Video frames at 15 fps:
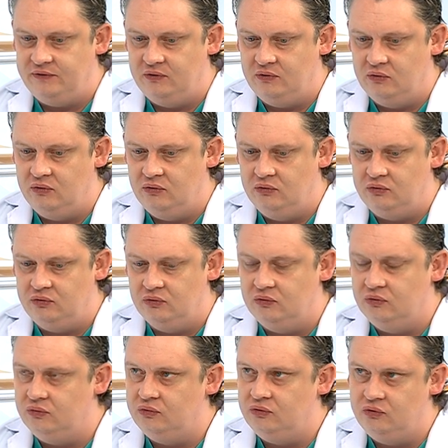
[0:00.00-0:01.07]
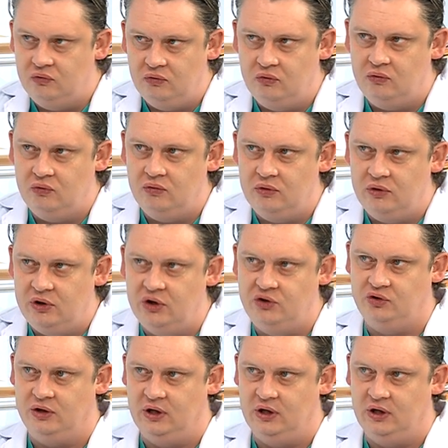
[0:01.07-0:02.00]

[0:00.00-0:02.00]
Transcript: to do regional